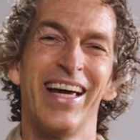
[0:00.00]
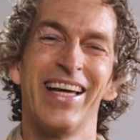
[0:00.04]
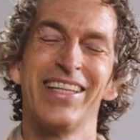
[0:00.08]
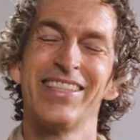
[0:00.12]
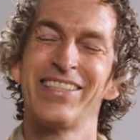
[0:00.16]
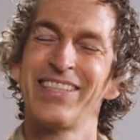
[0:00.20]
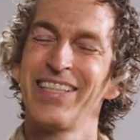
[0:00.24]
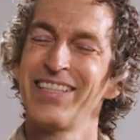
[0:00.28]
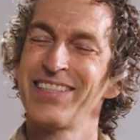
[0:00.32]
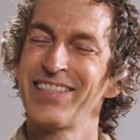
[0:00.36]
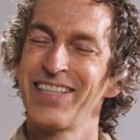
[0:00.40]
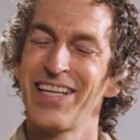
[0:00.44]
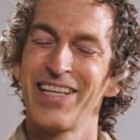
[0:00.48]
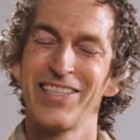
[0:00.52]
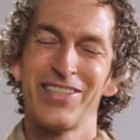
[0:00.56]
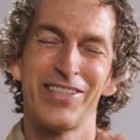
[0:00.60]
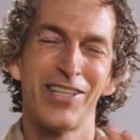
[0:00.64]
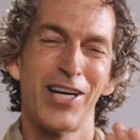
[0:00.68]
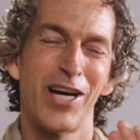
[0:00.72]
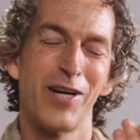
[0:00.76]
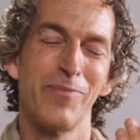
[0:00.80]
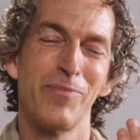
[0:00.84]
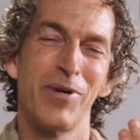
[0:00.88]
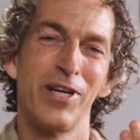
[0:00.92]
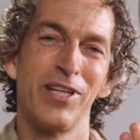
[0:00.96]
And since that
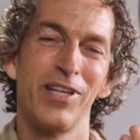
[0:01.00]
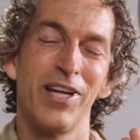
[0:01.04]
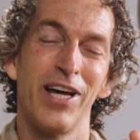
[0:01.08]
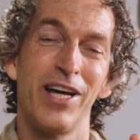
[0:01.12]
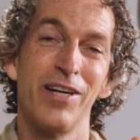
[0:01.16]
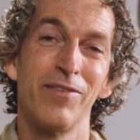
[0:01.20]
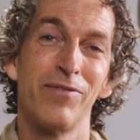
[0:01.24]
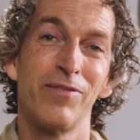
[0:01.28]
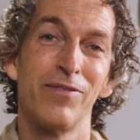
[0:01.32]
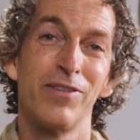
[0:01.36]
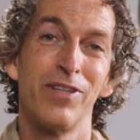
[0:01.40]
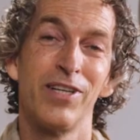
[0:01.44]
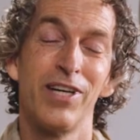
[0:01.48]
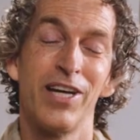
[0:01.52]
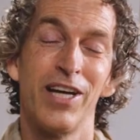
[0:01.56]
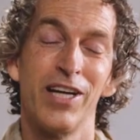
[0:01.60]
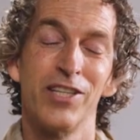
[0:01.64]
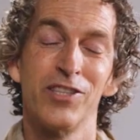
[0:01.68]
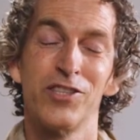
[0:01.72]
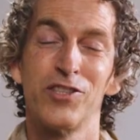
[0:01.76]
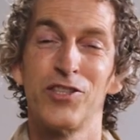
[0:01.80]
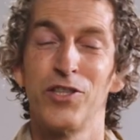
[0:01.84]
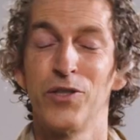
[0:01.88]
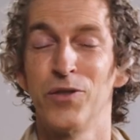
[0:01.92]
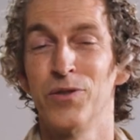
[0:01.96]
time, my life
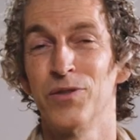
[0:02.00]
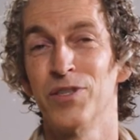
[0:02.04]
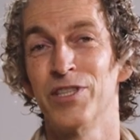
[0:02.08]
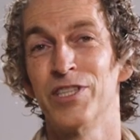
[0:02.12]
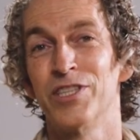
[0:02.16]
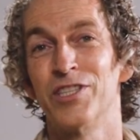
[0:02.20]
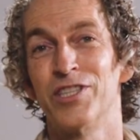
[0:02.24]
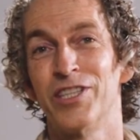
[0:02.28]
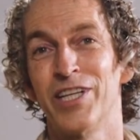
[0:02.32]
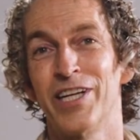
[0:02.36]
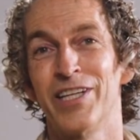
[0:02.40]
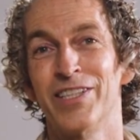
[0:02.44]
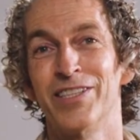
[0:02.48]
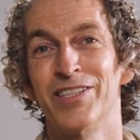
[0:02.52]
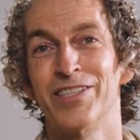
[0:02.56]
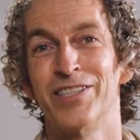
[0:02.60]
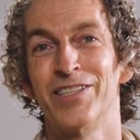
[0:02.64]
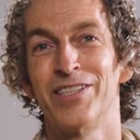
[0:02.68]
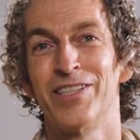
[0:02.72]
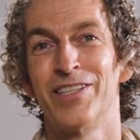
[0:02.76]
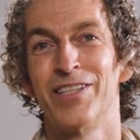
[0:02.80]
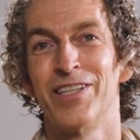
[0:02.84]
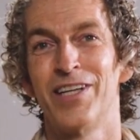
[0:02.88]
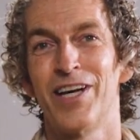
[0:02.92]
has totally changed.